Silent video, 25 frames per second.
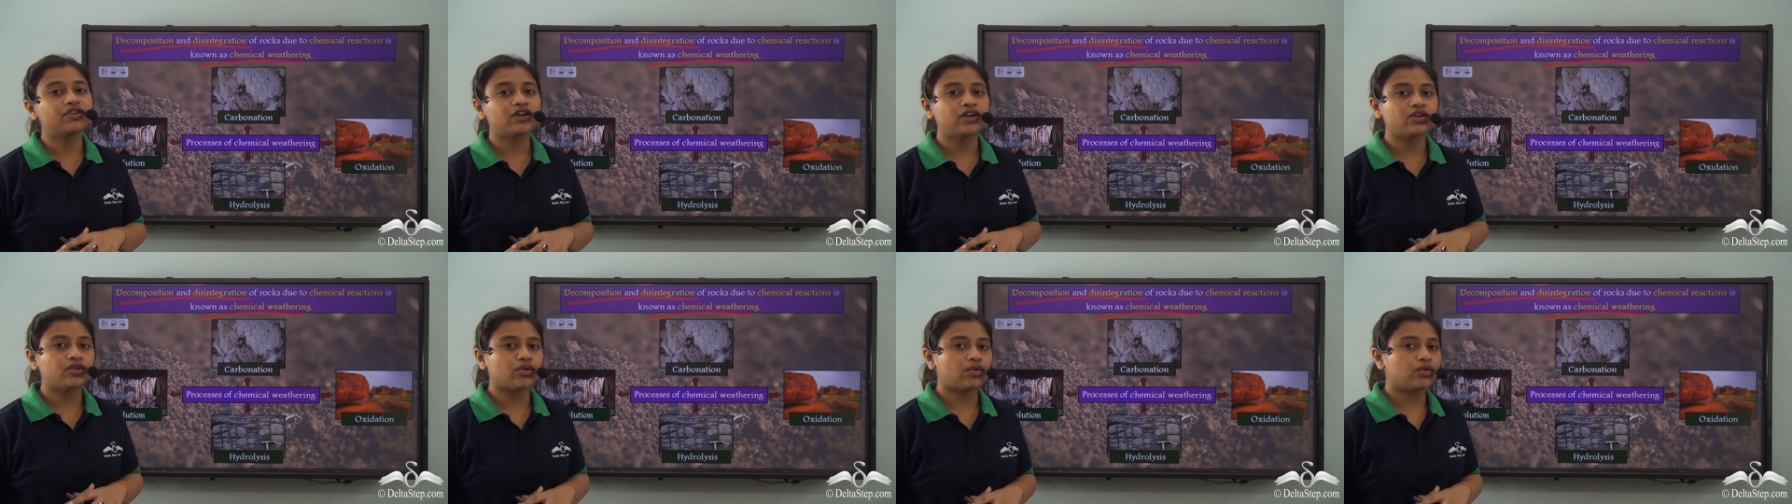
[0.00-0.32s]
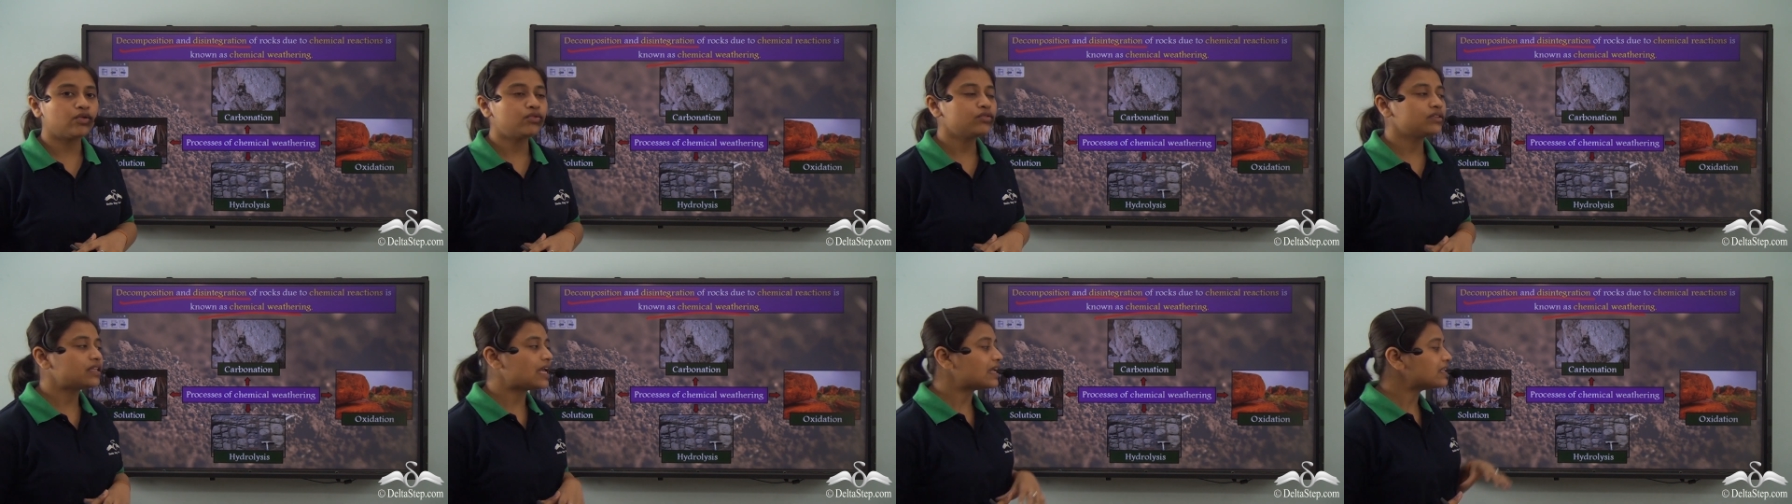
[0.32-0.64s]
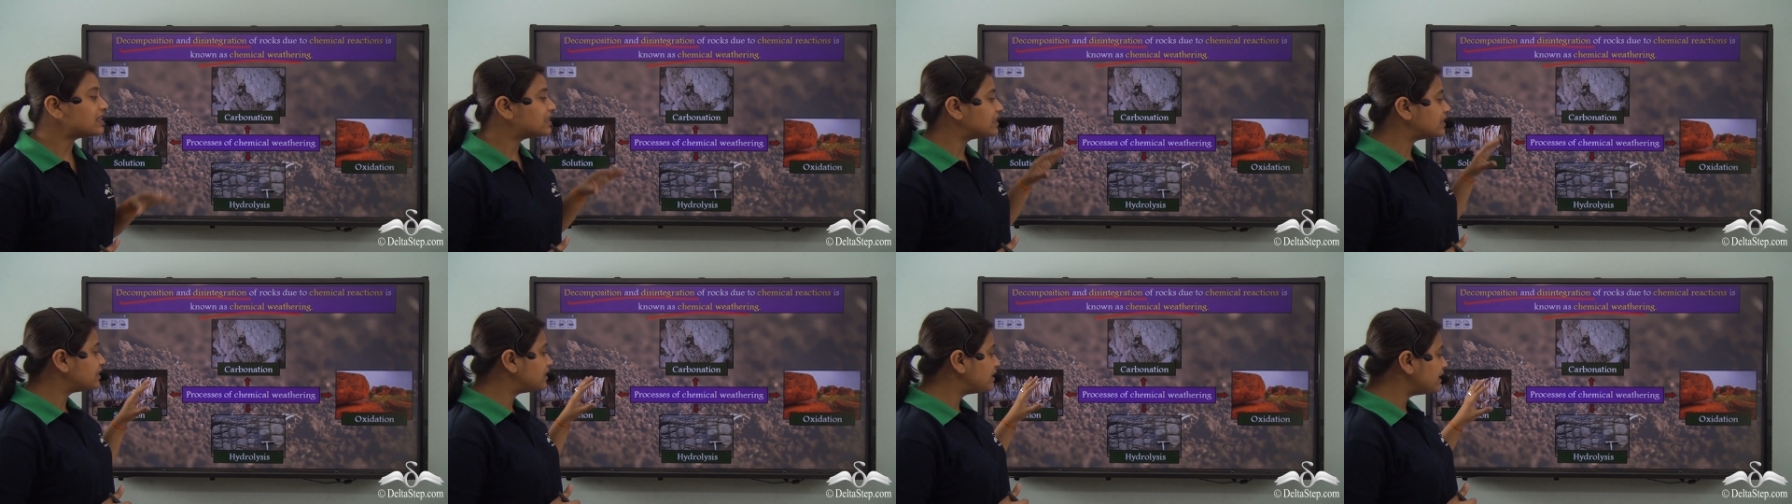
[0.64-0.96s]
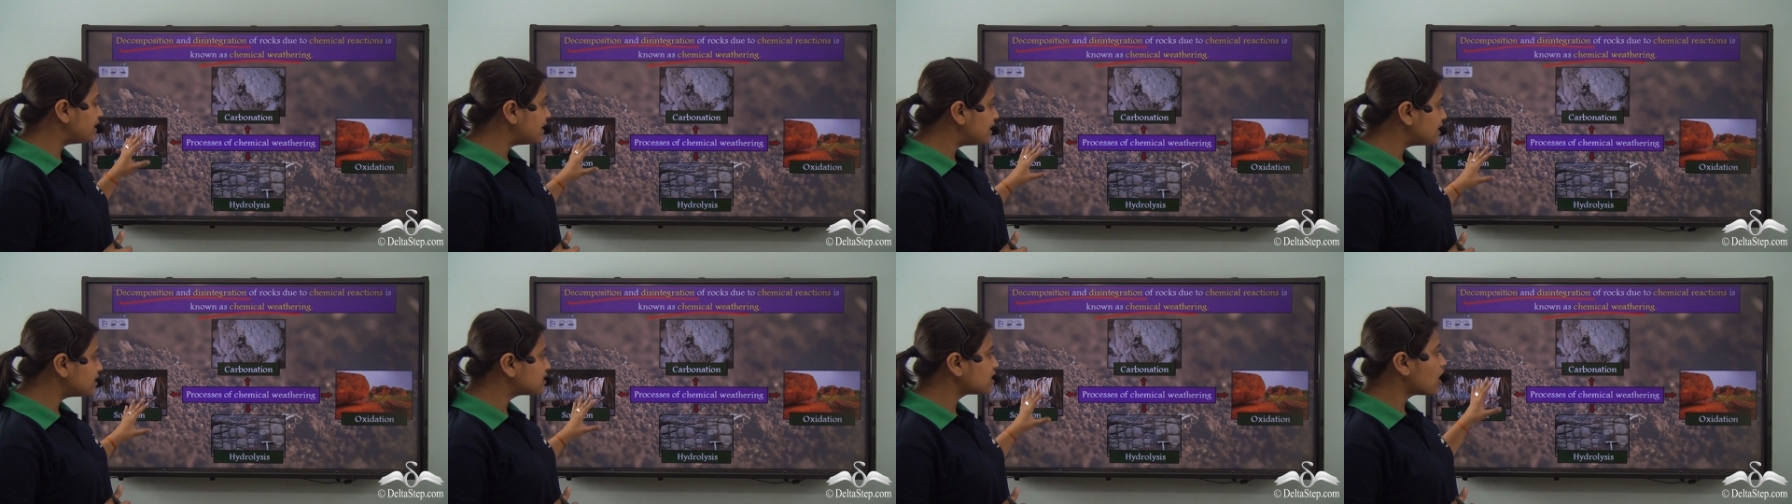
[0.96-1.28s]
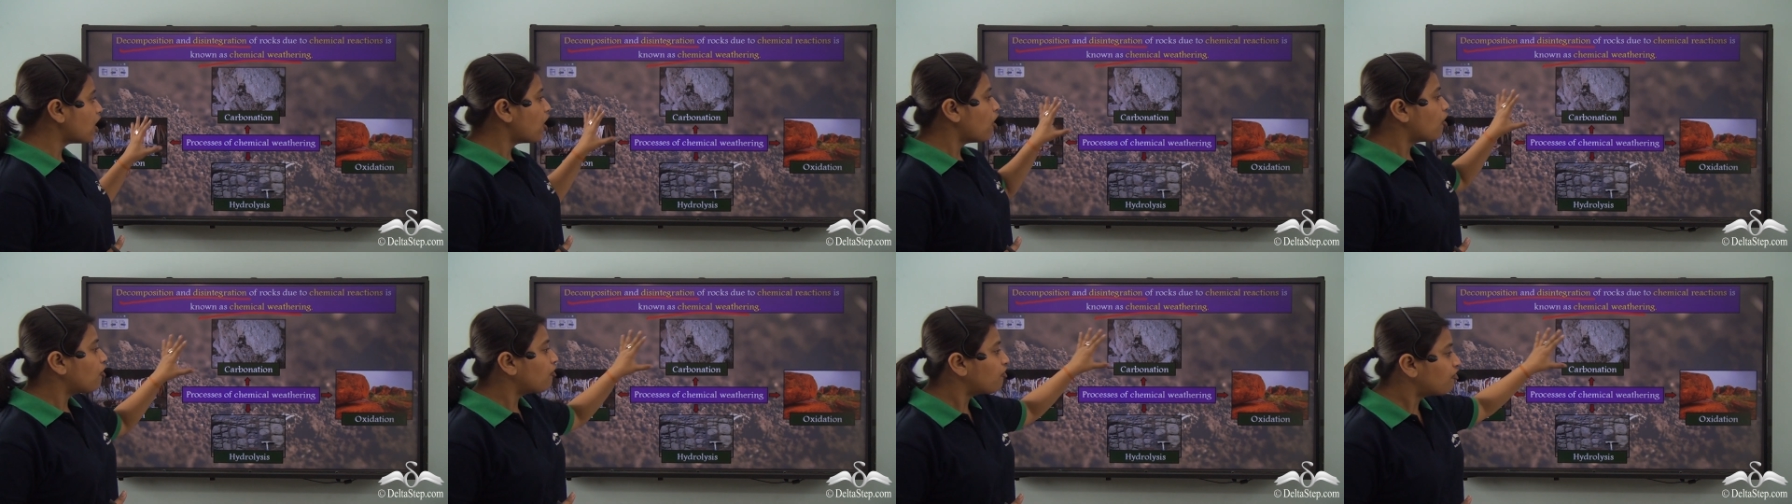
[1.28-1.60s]
we know that these
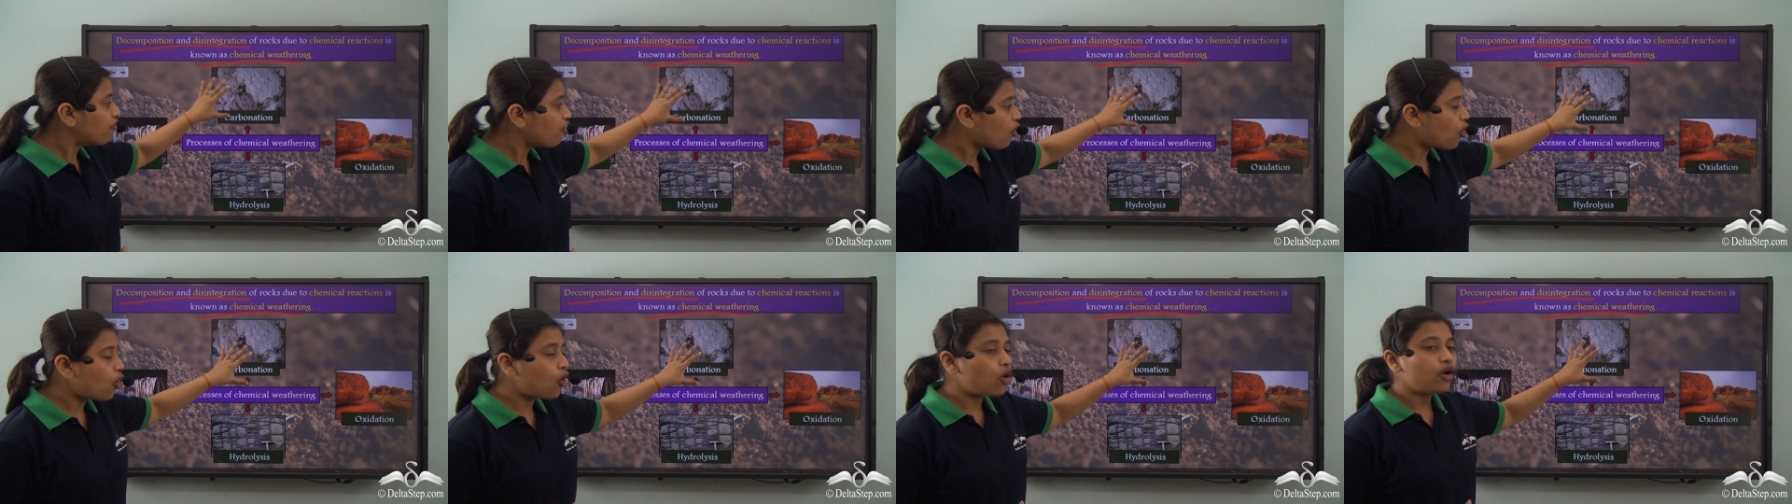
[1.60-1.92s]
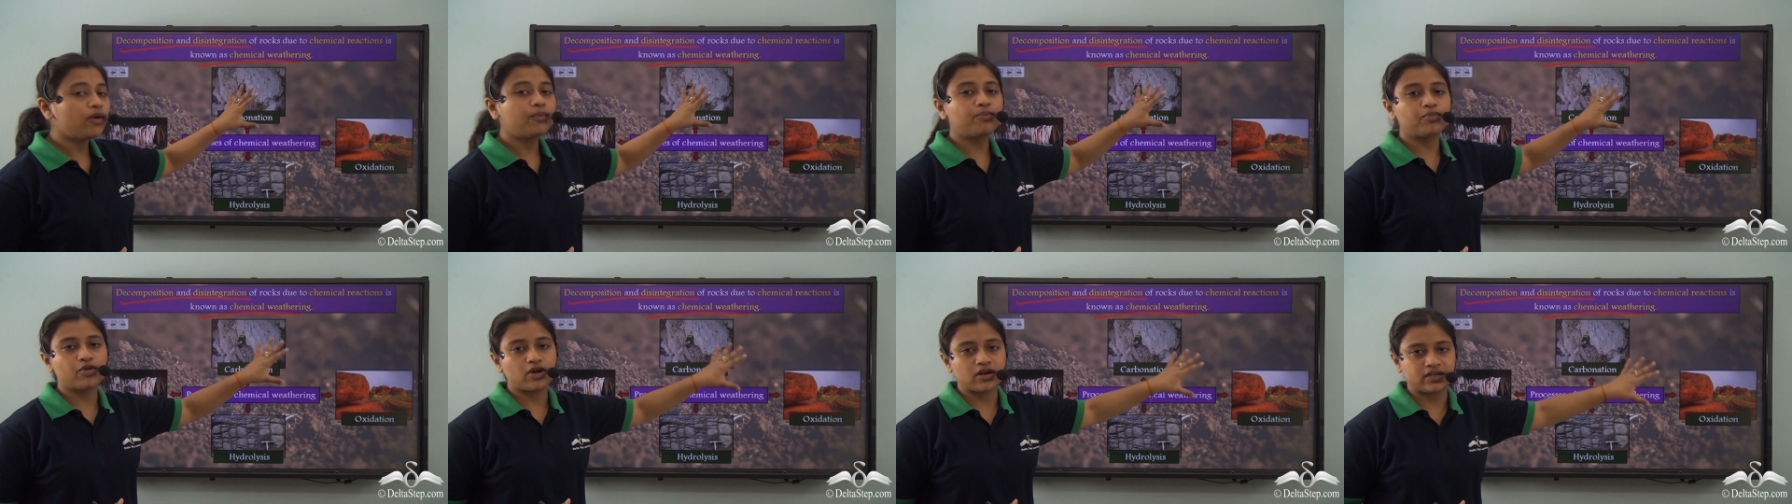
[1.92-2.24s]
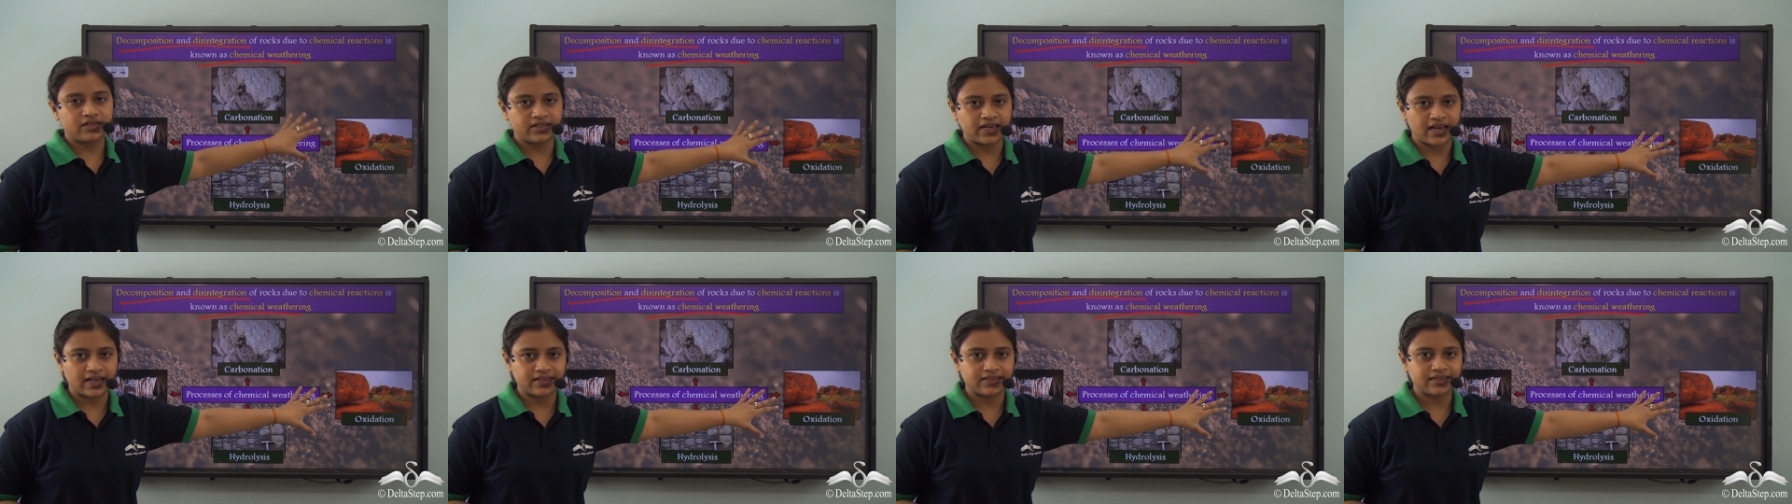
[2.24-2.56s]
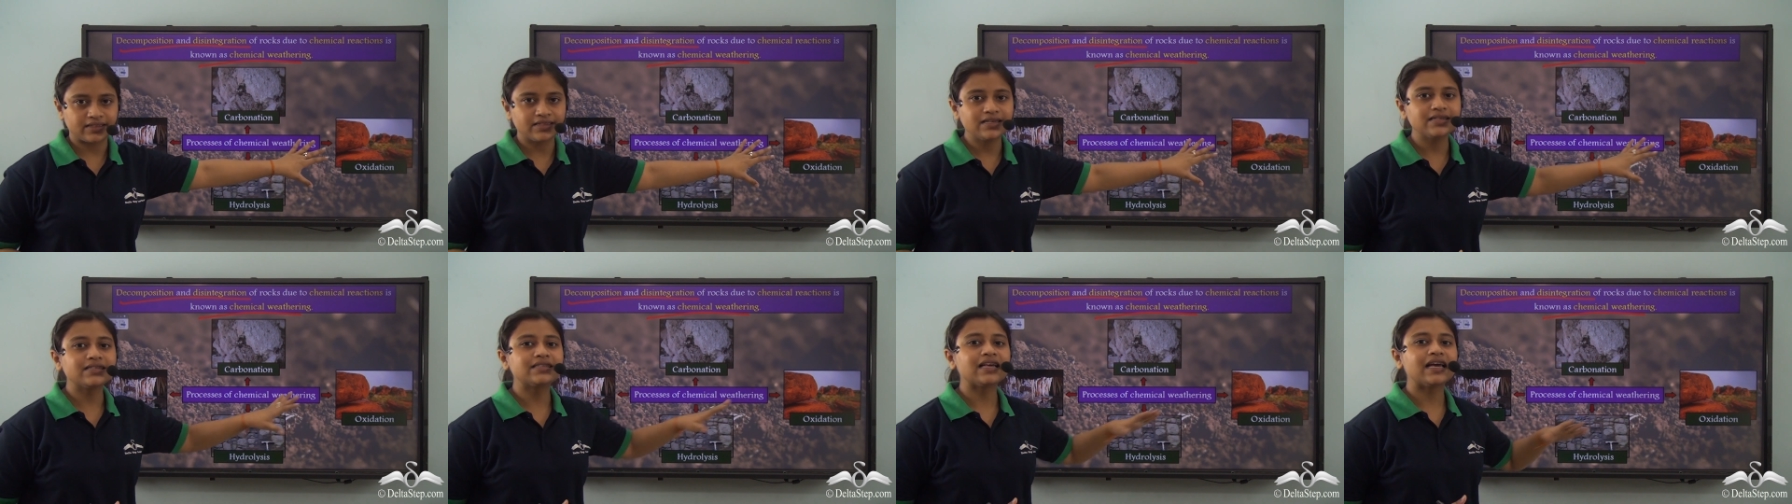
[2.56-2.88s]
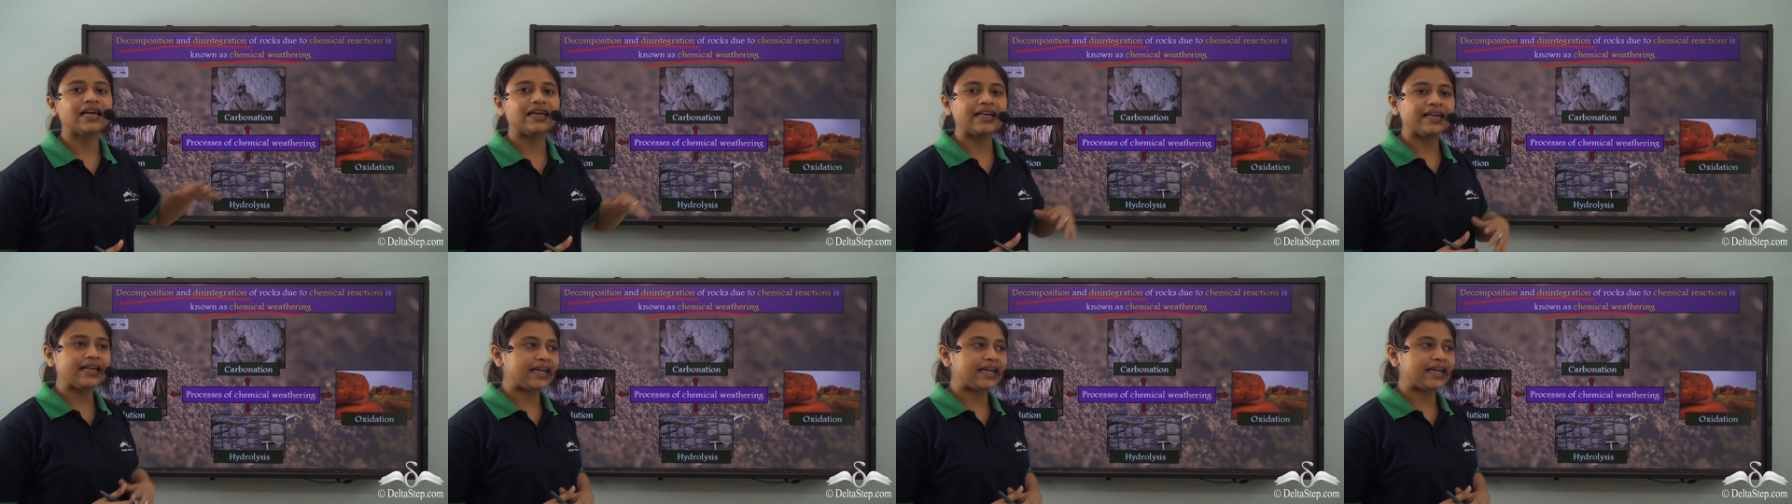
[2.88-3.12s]
four processes,